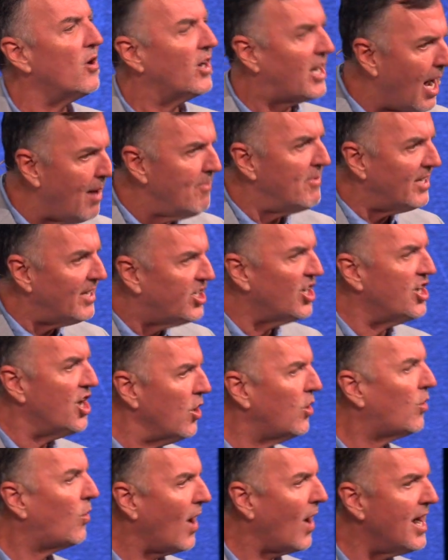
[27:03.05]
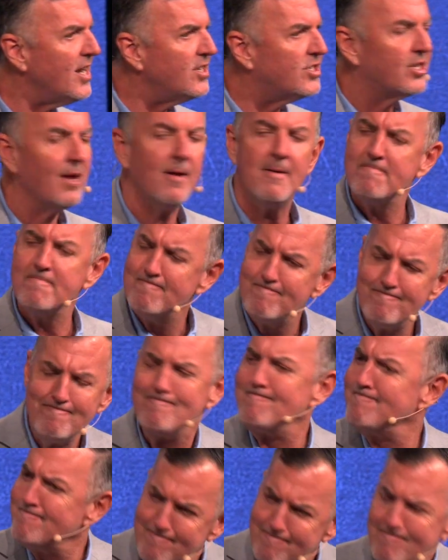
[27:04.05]
coming to know Christ,
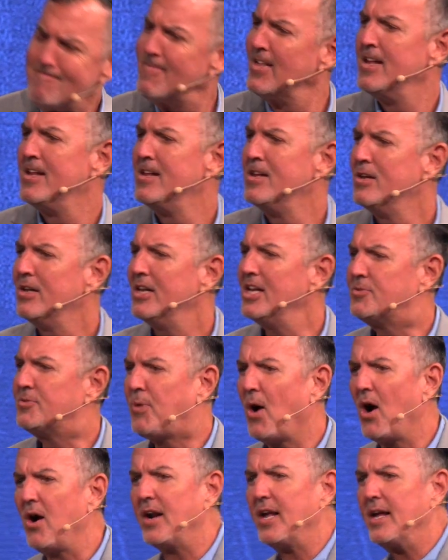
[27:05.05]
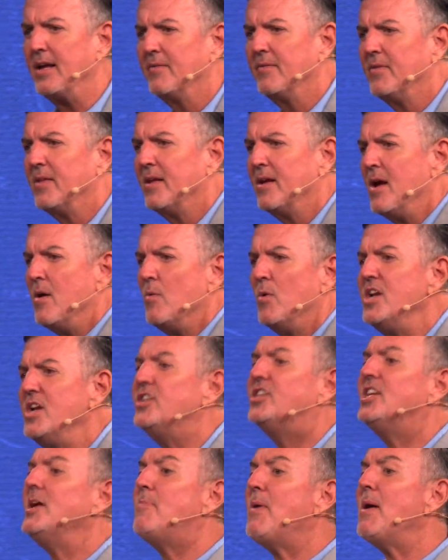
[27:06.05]
let's party. When you
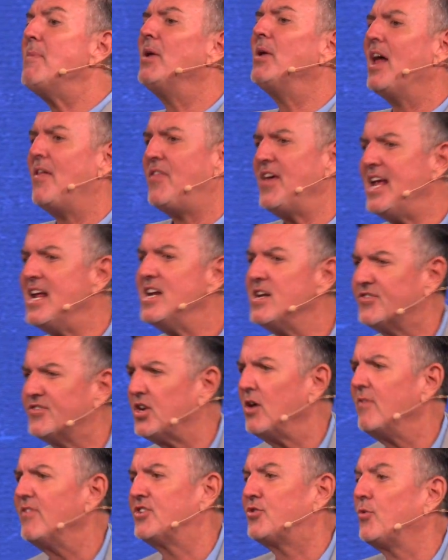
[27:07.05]
see people at the end of service